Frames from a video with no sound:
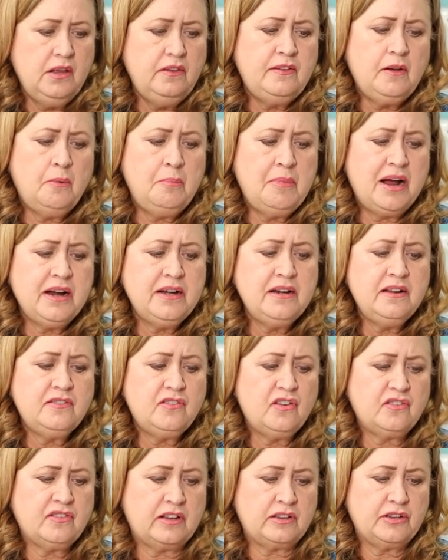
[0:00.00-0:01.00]
So mine
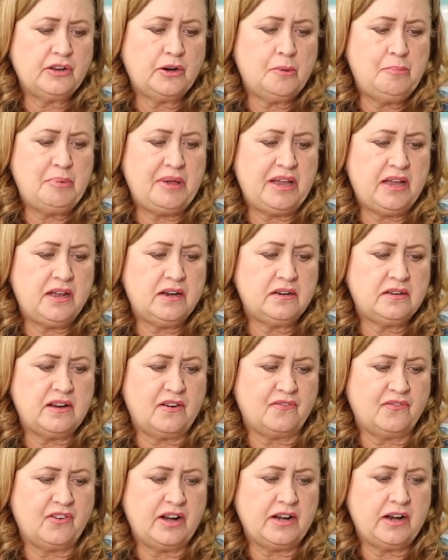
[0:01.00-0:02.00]
is just a little bit
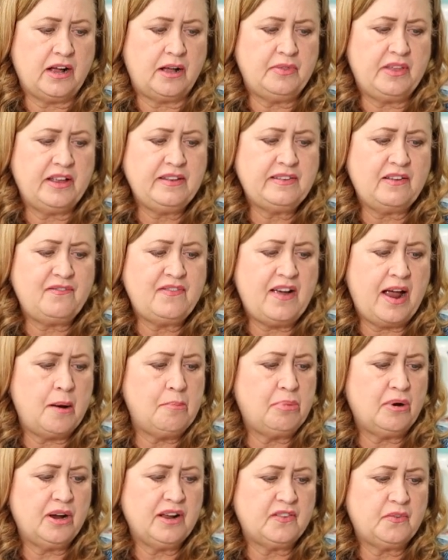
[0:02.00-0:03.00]
different. They say
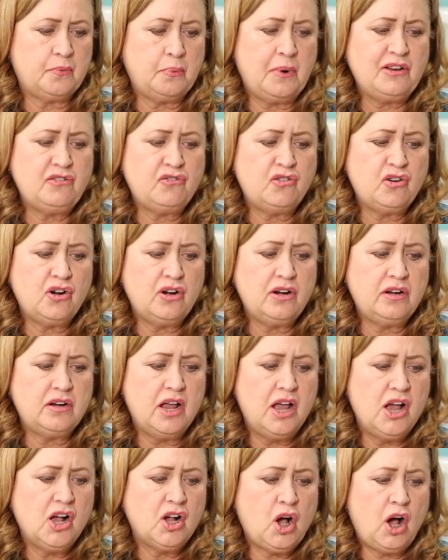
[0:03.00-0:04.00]
fabric, sweatshirt,
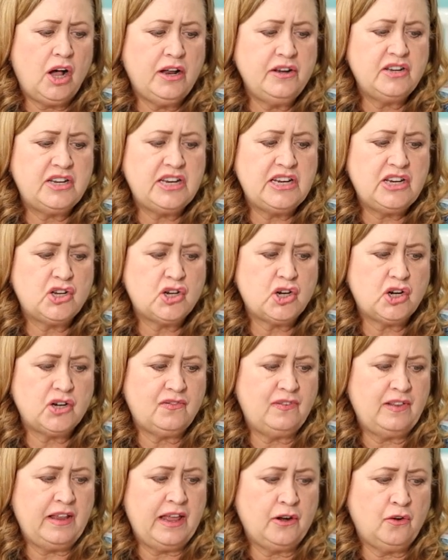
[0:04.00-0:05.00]
cotton t-shirt,
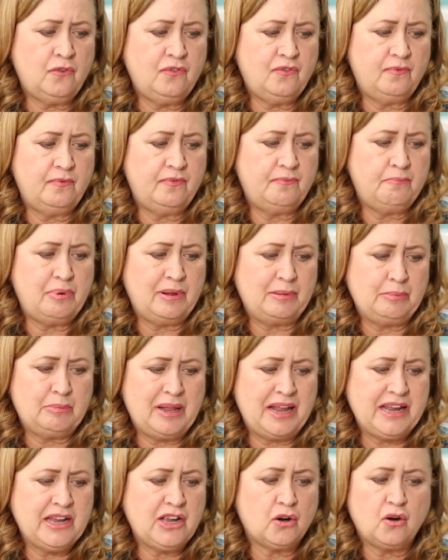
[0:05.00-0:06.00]
flannel
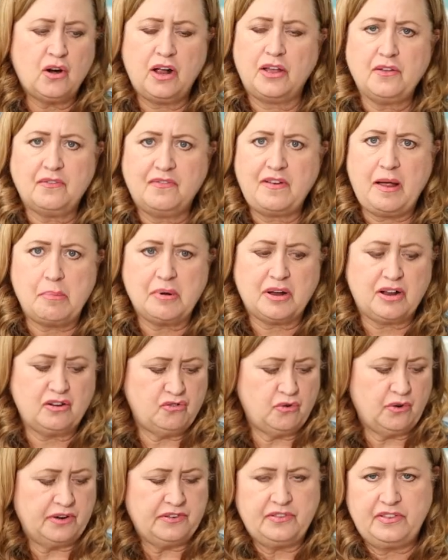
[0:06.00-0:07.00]
blanket, or other fabric of
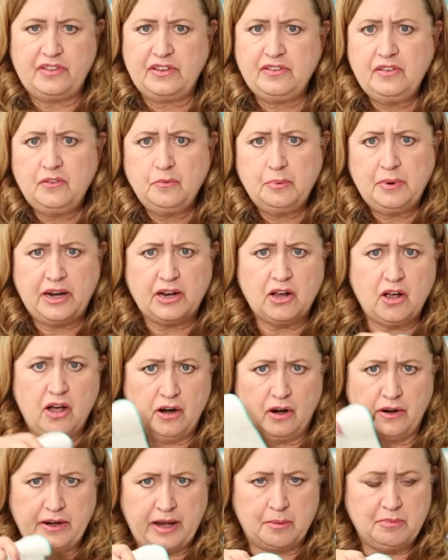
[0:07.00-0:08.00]
choice. This is what I
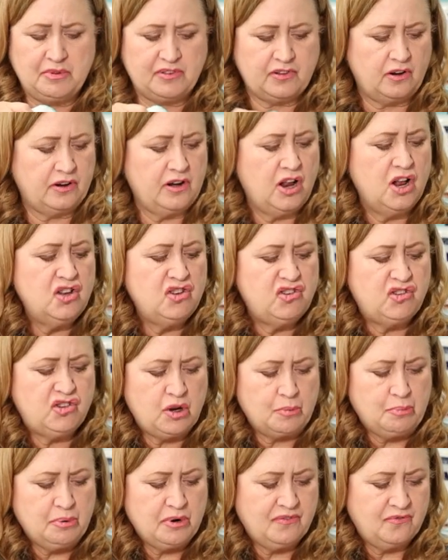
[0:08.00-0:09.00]
got on Amazon.
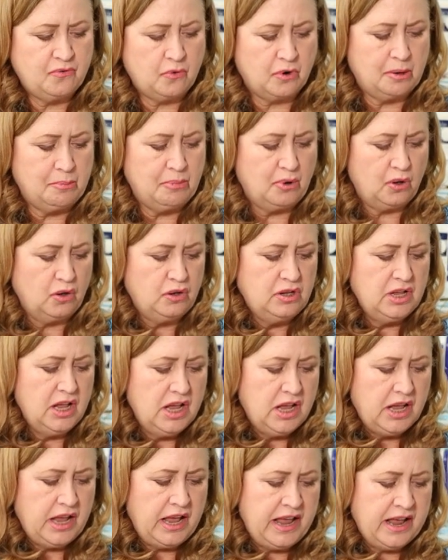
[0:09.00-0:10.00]
Super affordable.
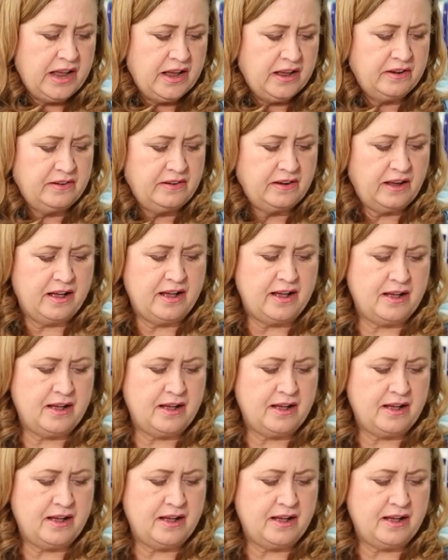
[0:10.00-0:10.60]
And